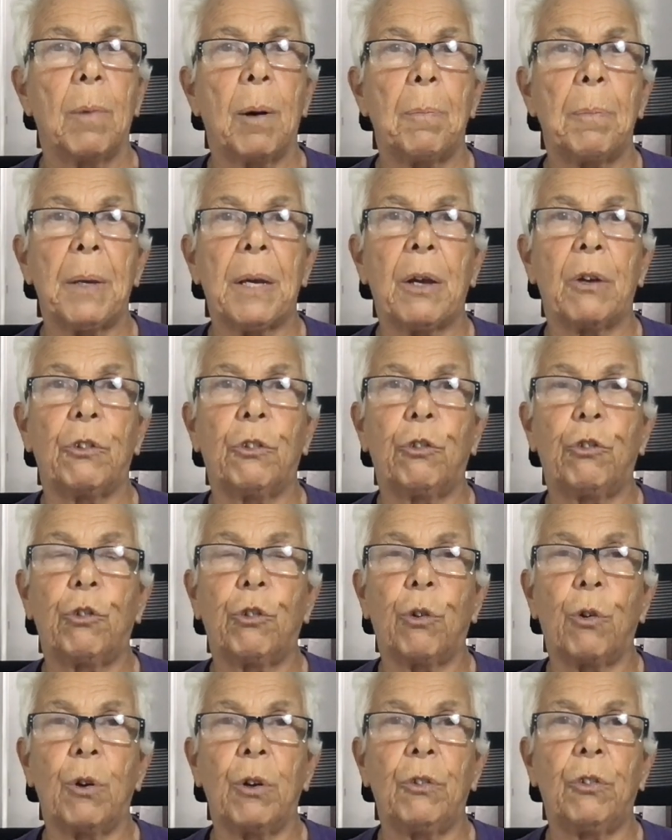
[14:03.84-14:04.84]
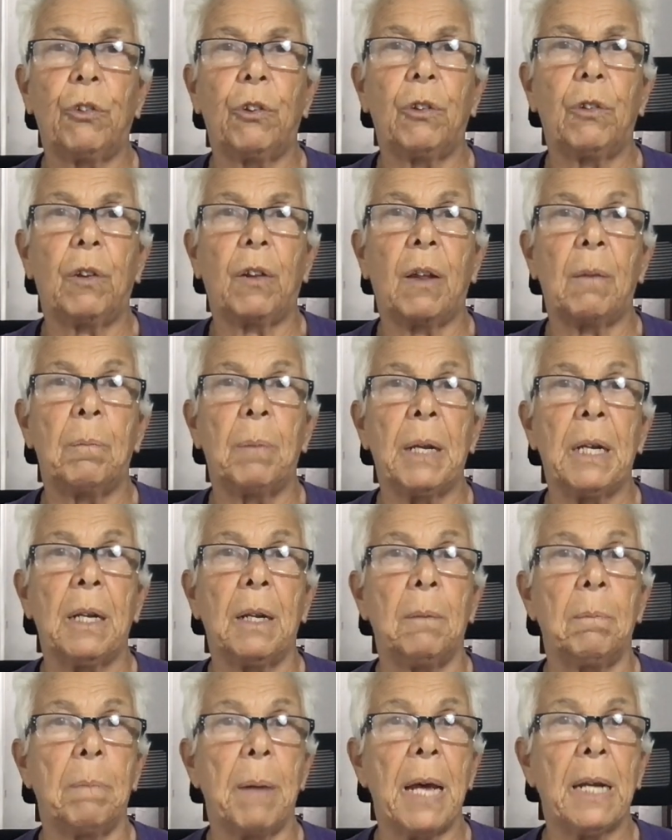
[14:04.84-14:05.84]
But because choices had been
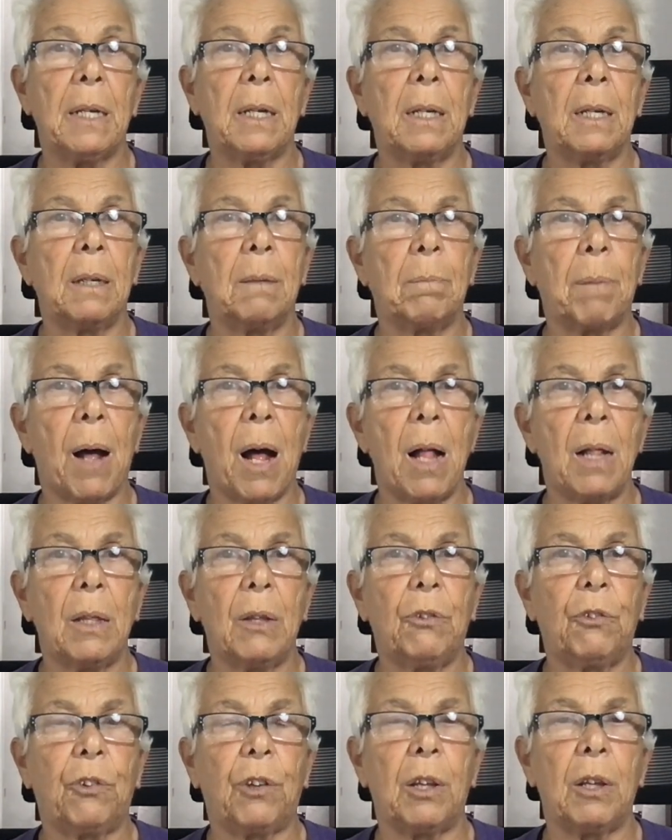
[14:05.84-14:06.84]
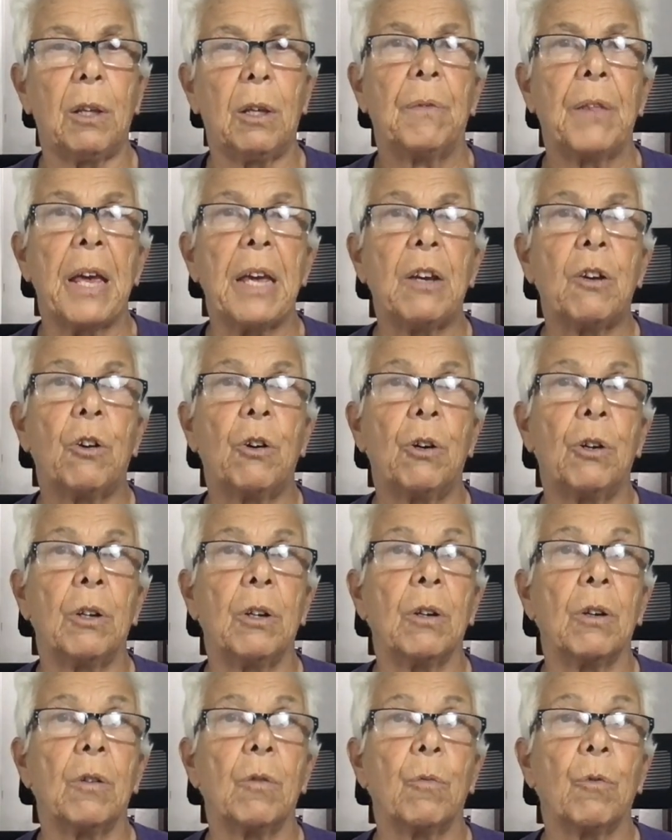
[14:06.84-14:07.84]
embedded in policy, they
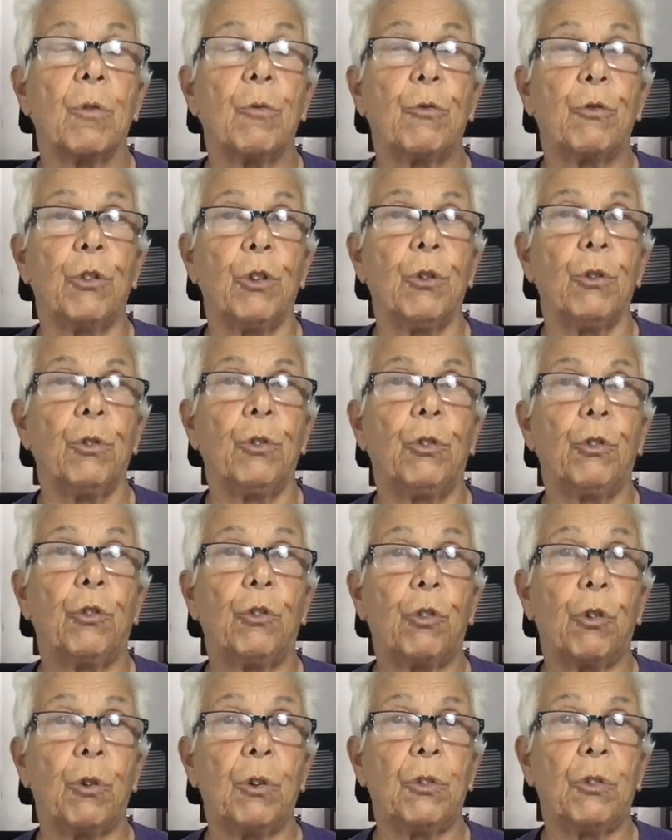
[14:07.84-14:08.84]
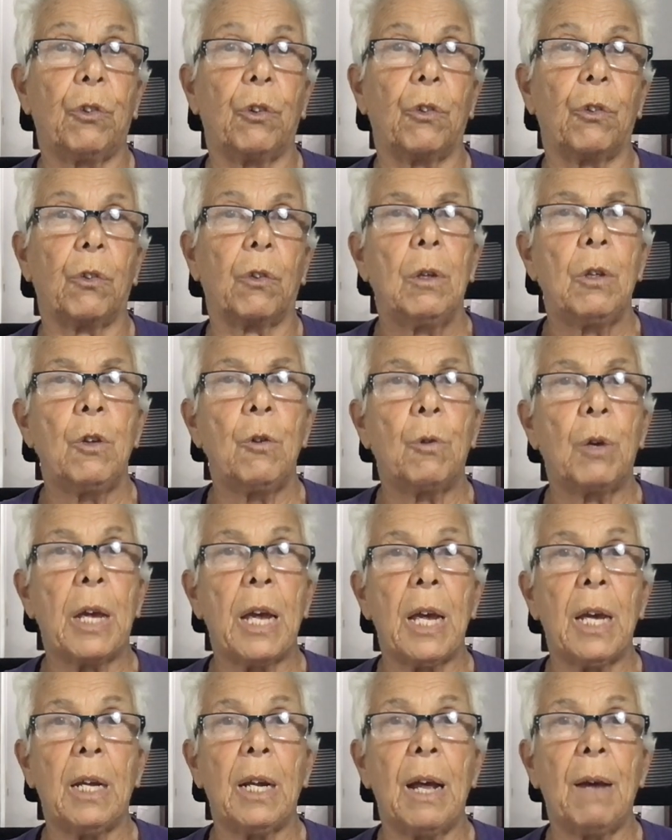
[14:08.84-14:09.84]
couldn't refuse choices. You
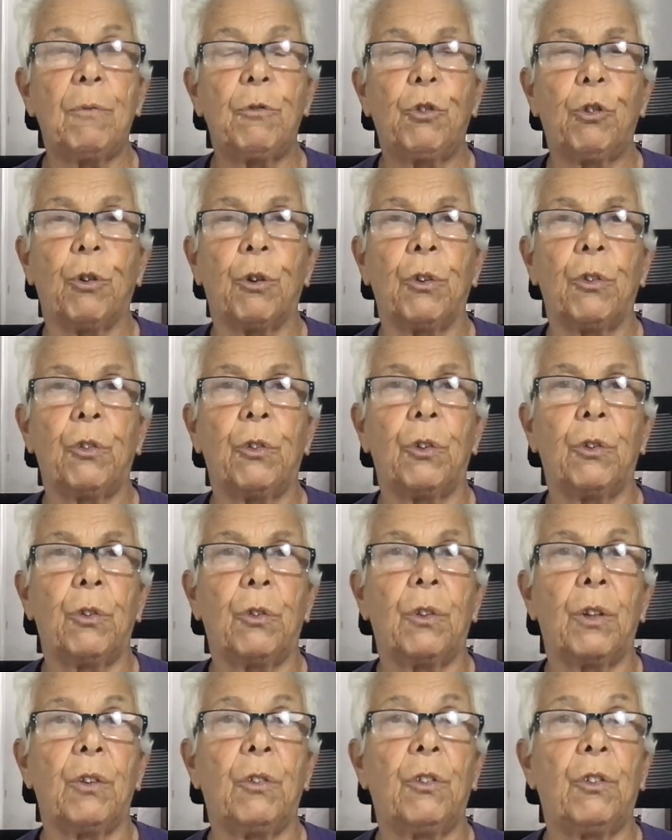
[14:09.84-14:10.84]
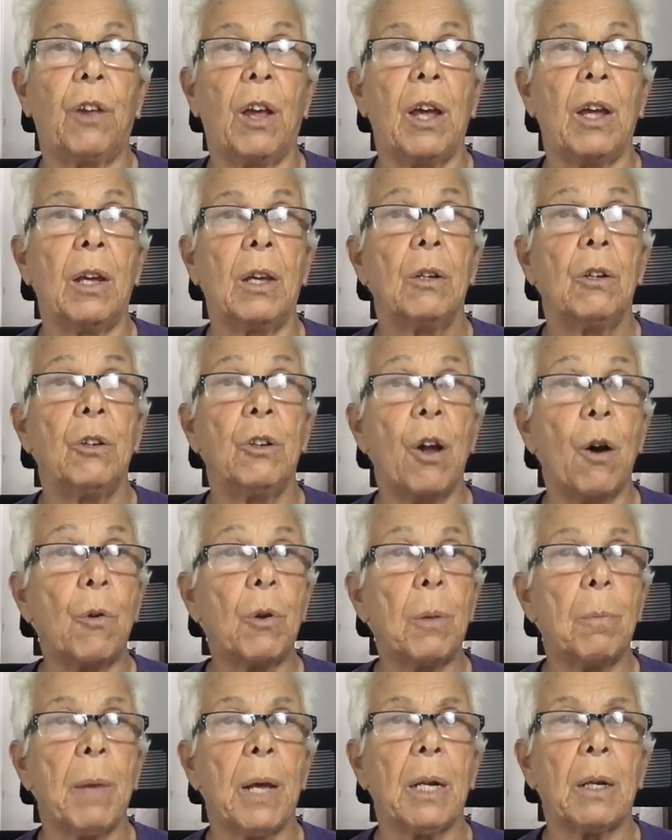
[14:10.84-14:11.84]
can't have choices that say no
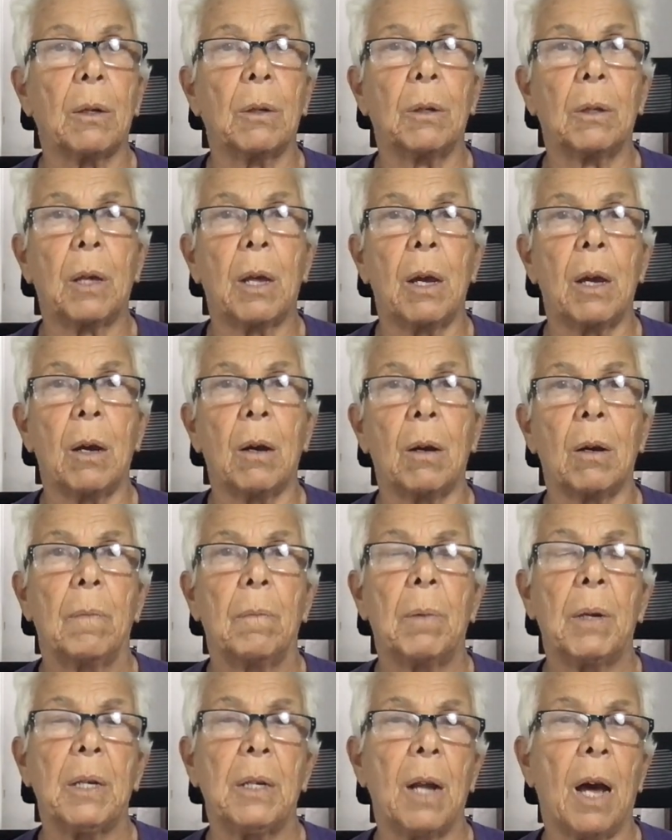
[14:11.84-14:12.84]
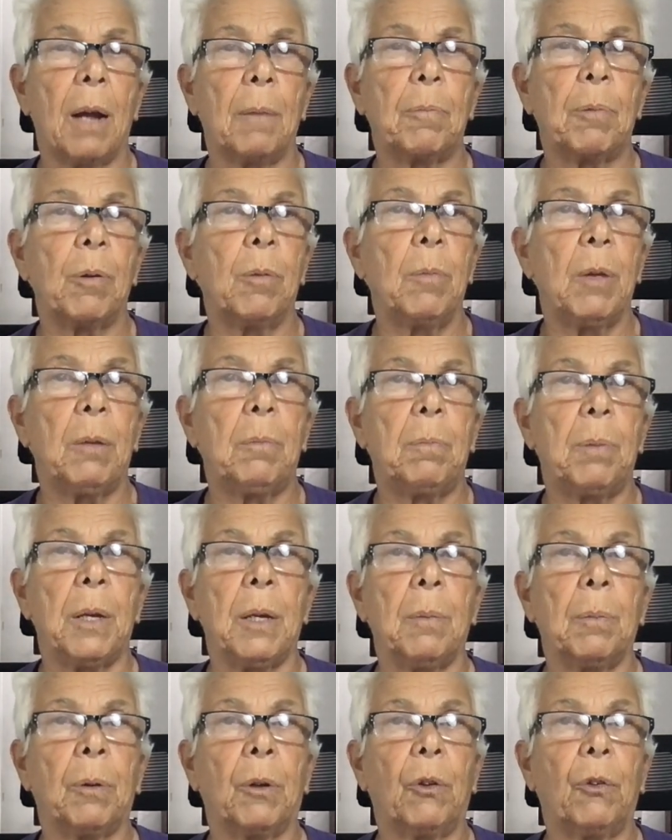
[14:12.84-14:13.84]
to medical care, but not permit
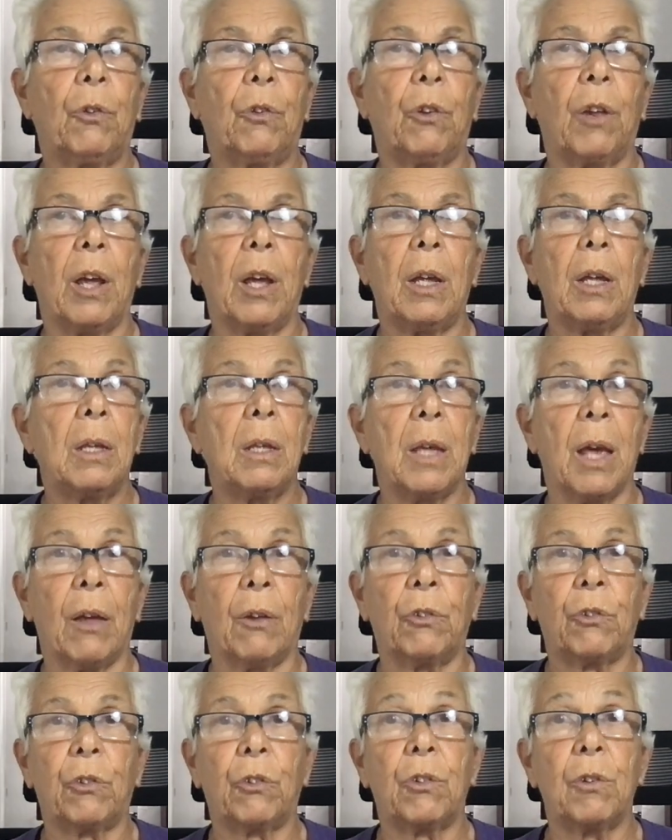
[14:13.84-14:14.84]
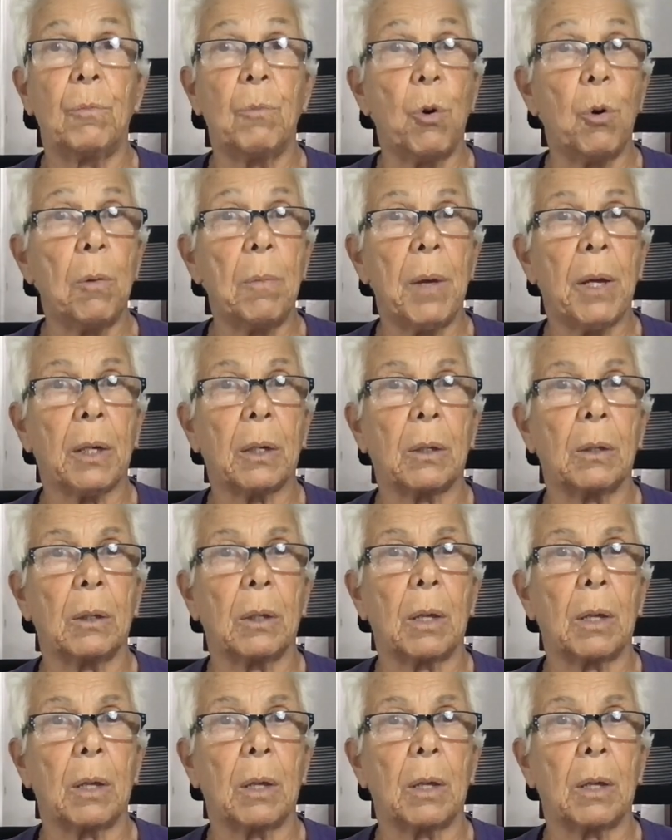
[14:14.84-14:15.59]
people to say yes to more medical